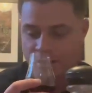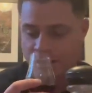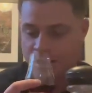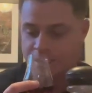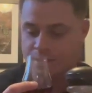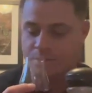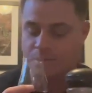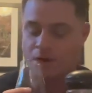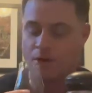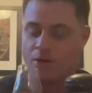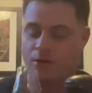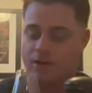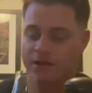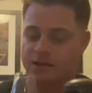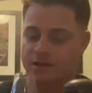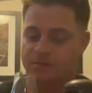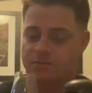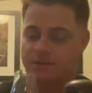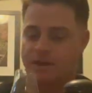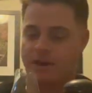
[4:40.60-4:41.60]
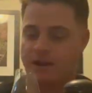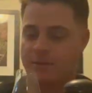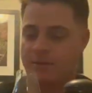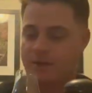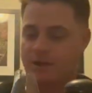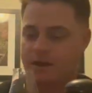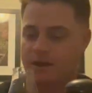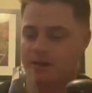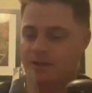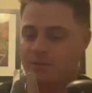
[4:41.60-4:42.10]
get some oak, I get some
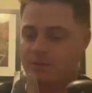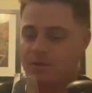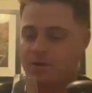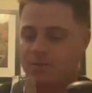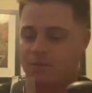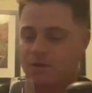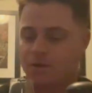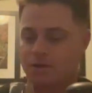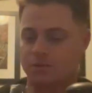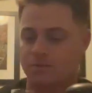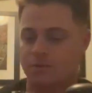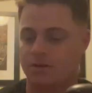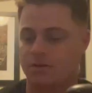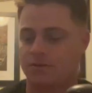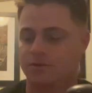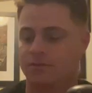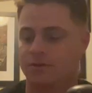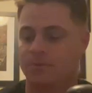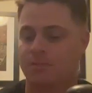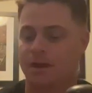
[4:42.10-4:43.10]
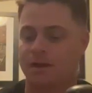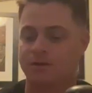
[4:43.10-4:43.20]
caramel, I get a little bit of marshmallow in front,